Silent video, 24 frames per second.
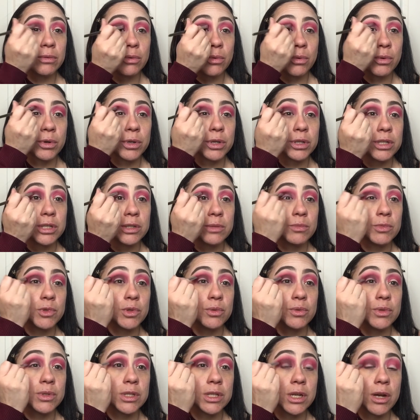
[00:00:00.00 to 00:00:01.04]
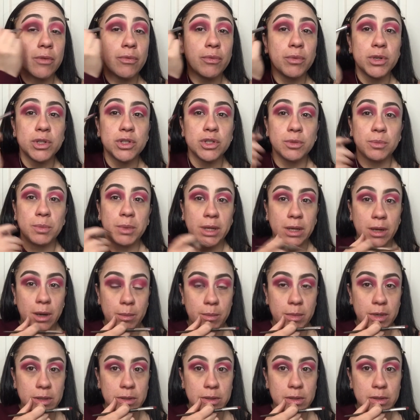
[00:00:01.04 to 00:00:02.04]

ordered some new stuff which should be coming